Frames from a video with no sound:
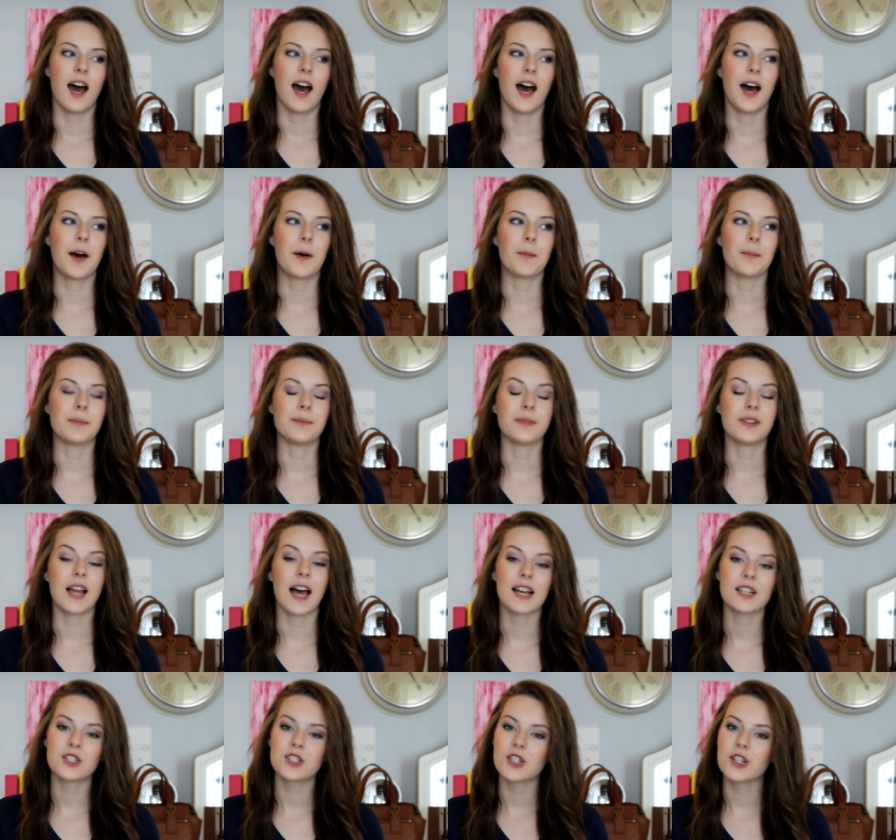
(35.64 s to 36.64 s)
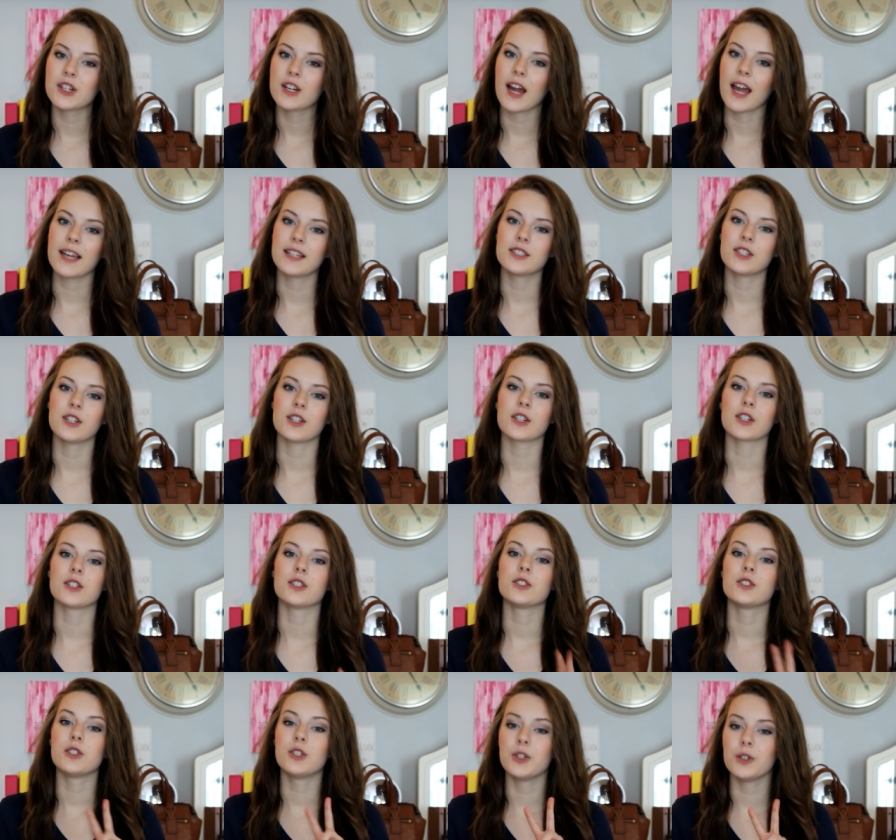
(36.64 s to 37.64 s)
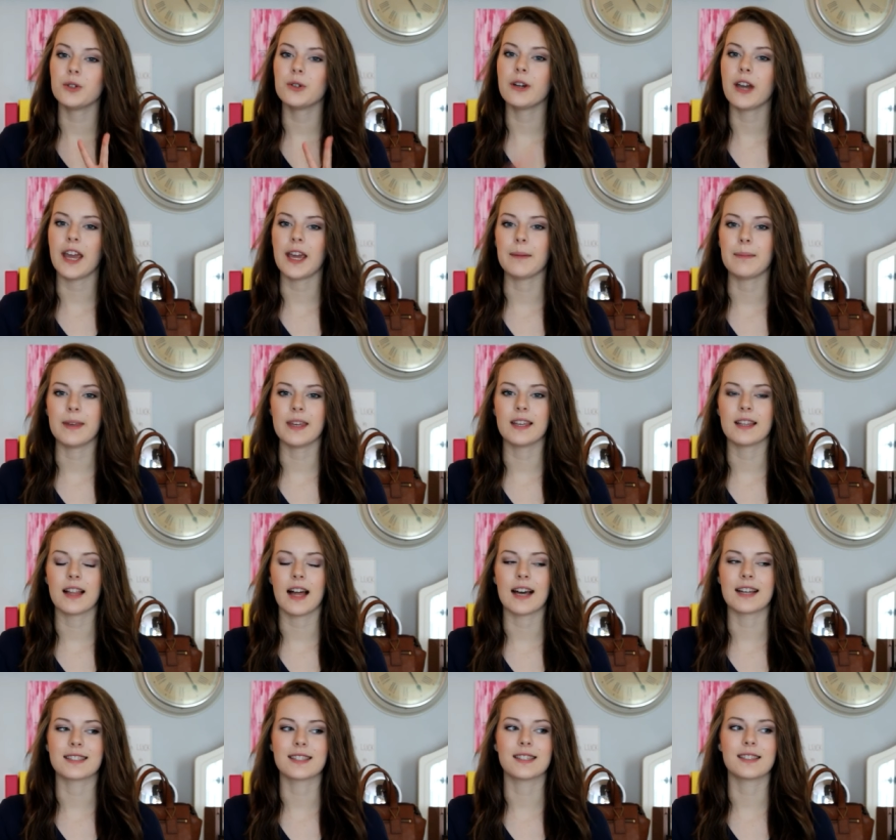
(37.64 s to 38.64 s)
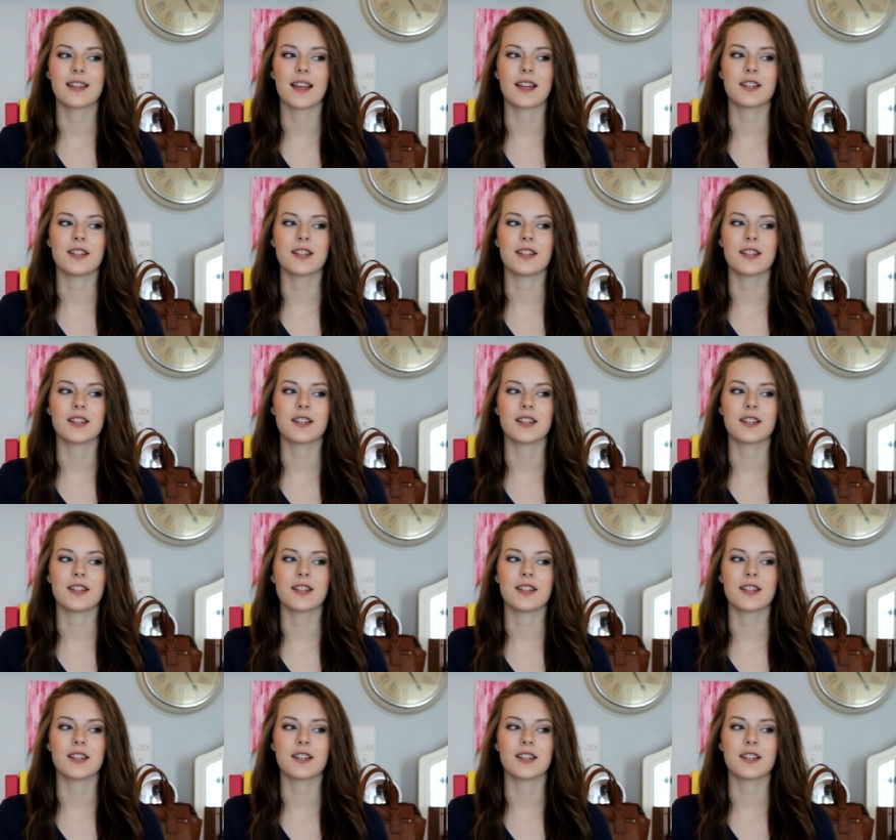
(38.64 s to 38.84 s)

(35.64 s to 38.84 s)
Um, last year I took two AP classes.